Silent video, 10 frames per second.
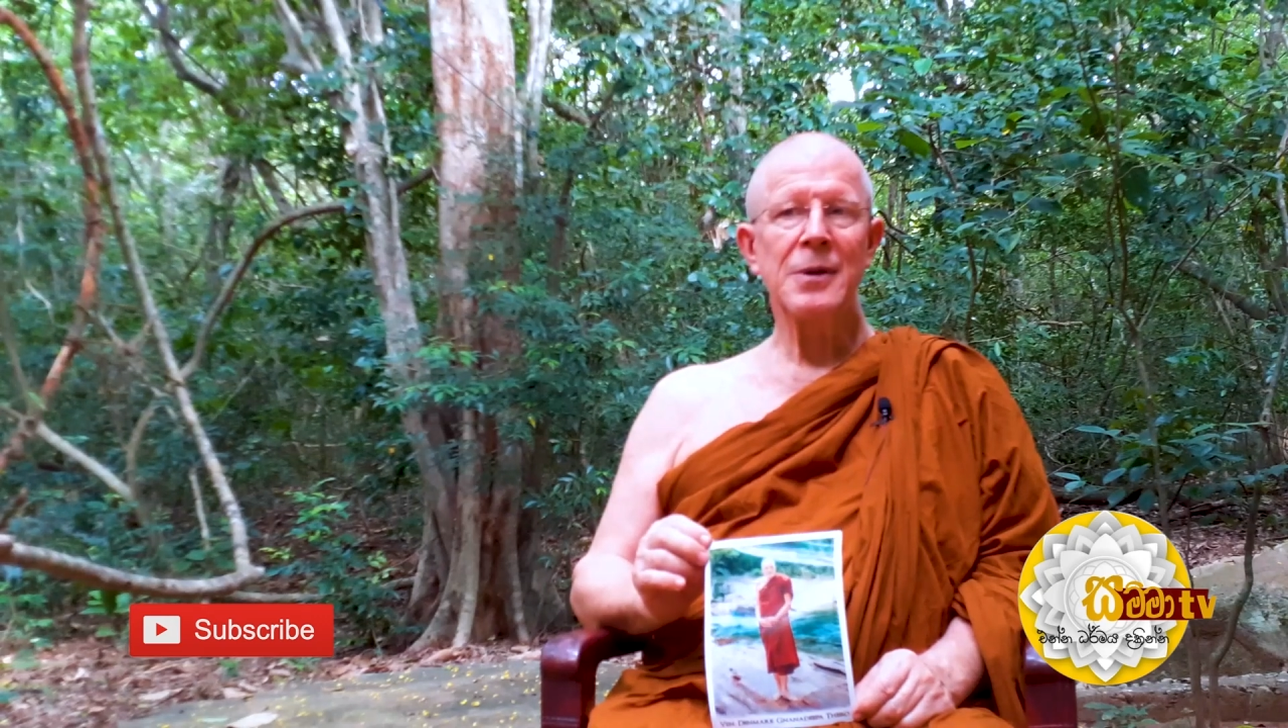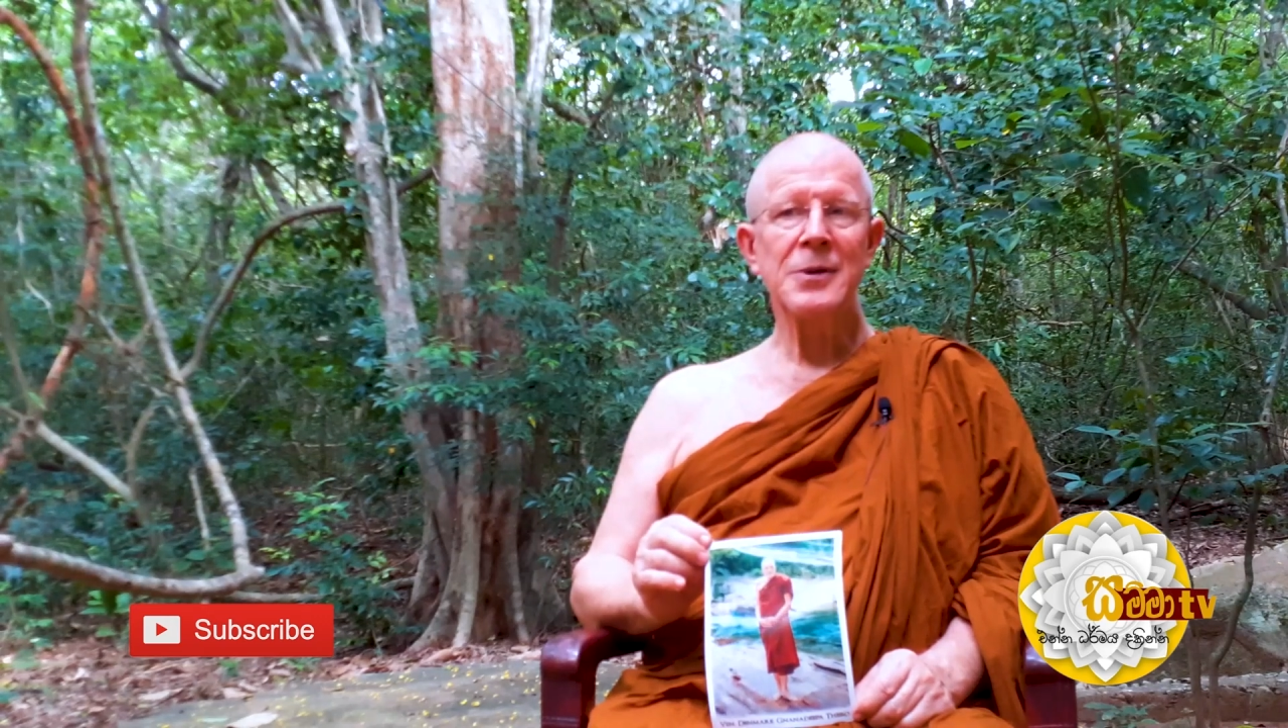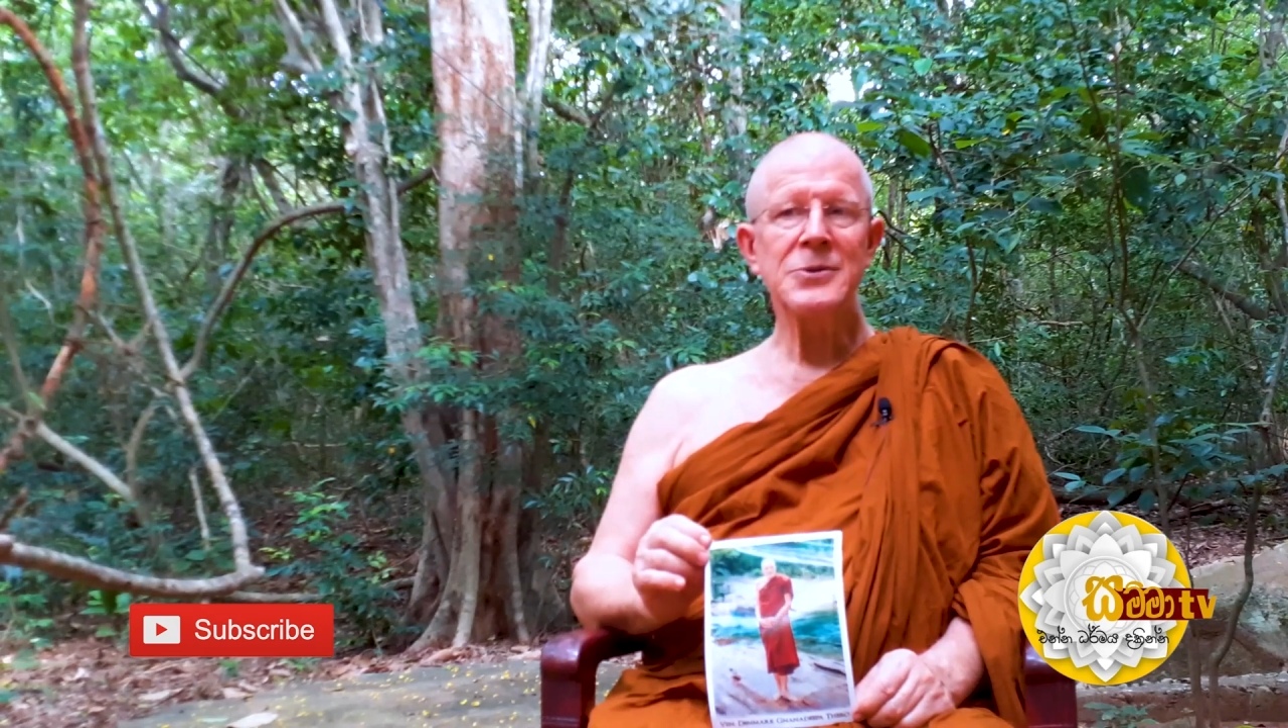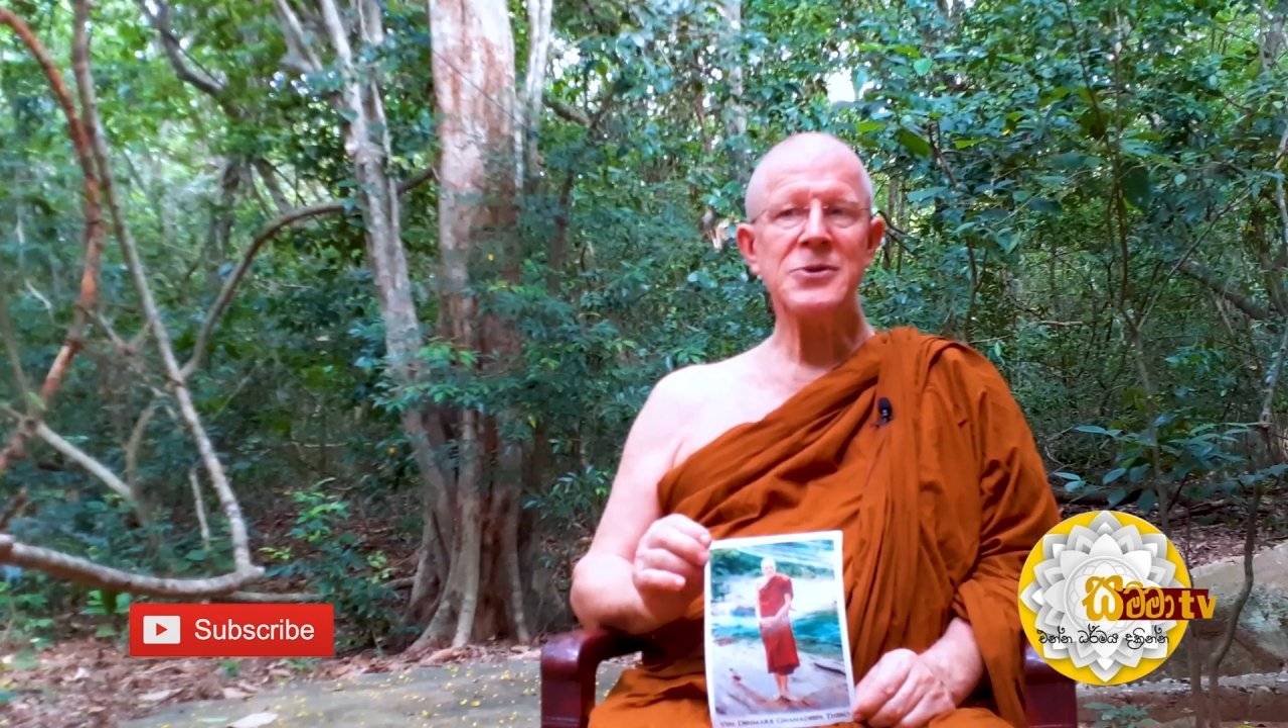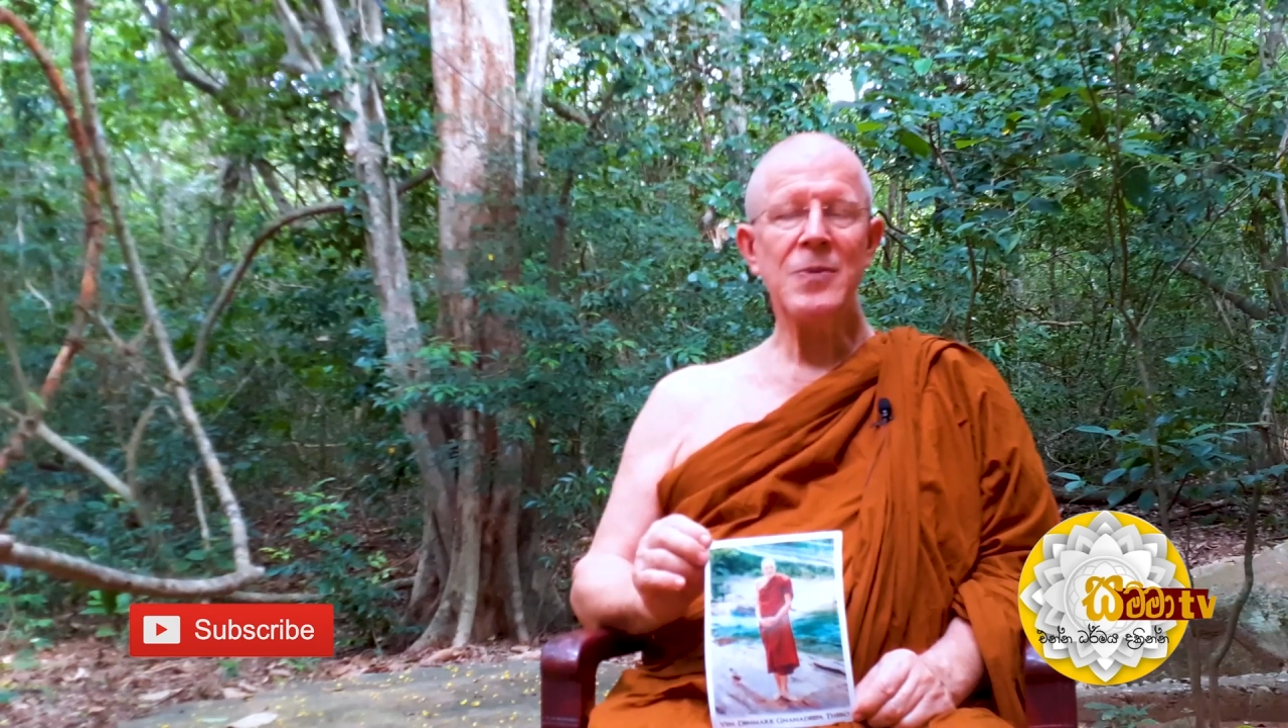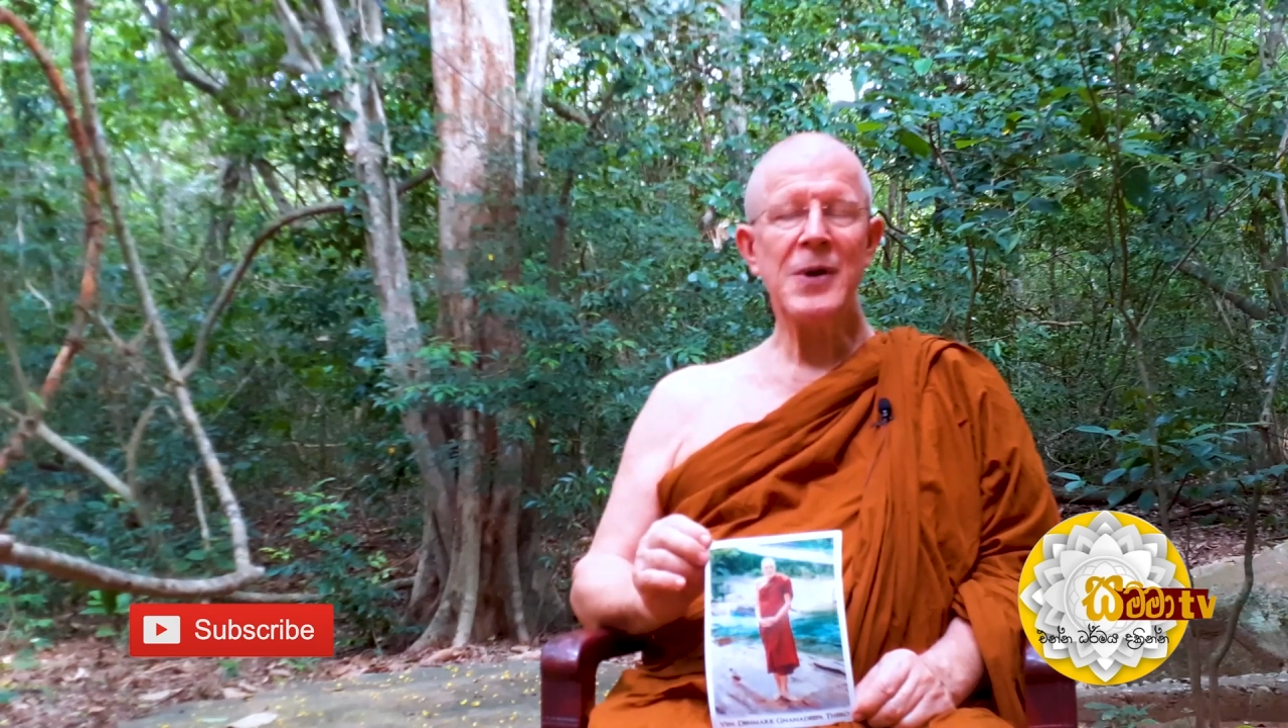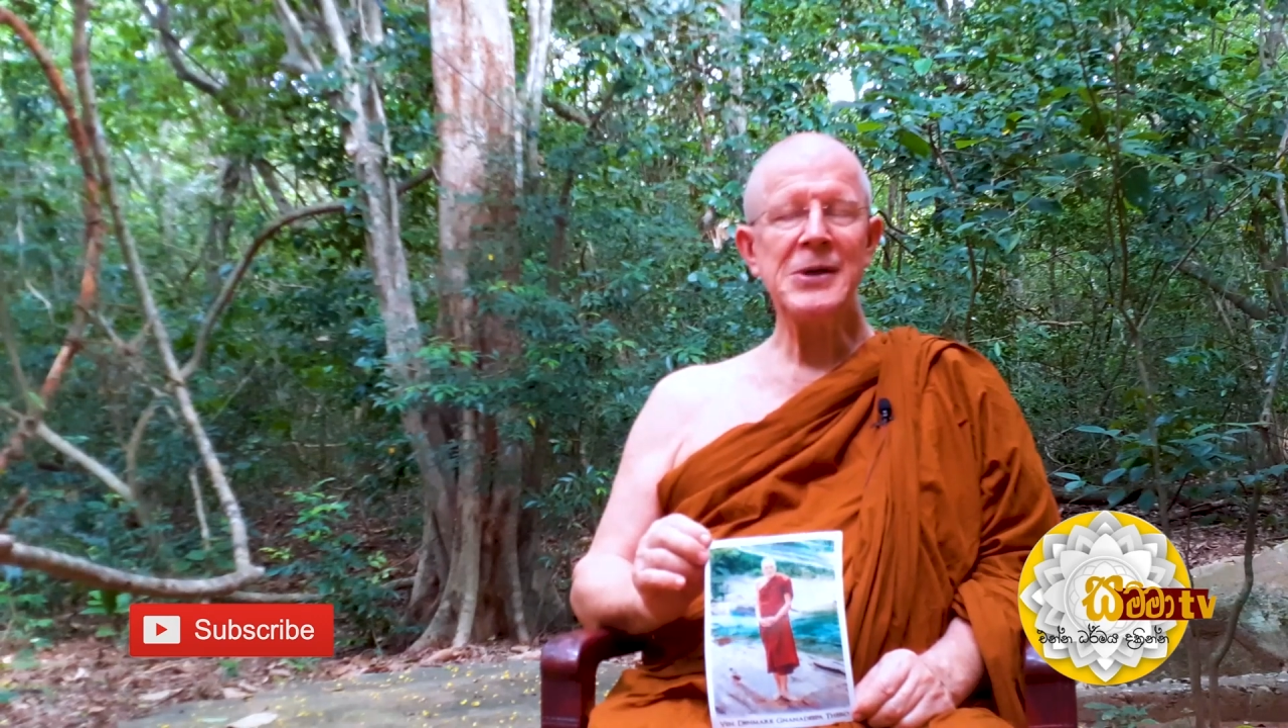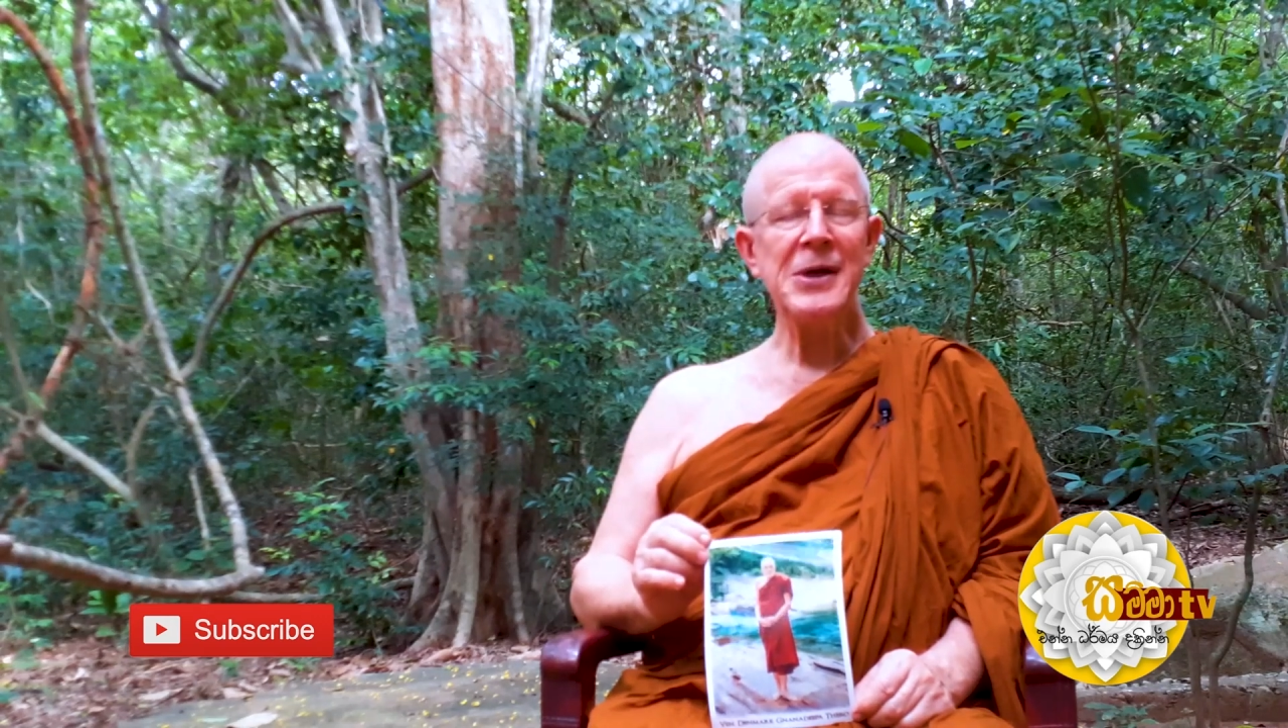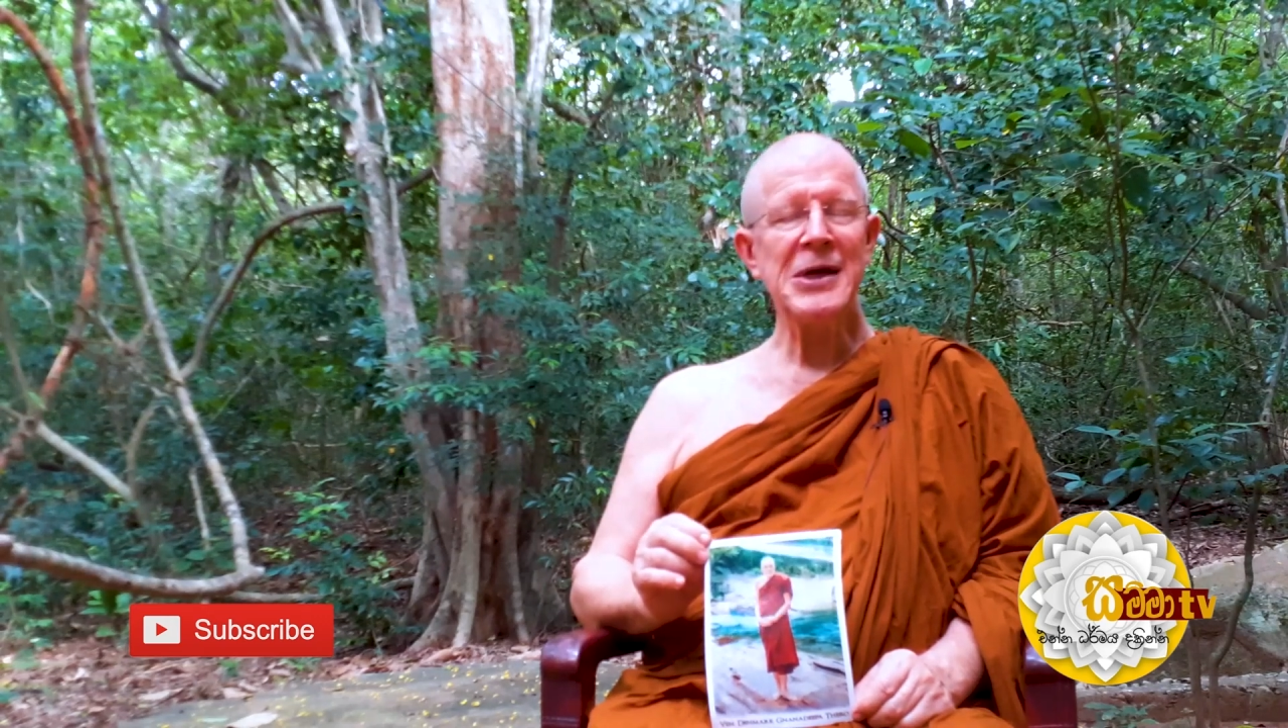So Bhante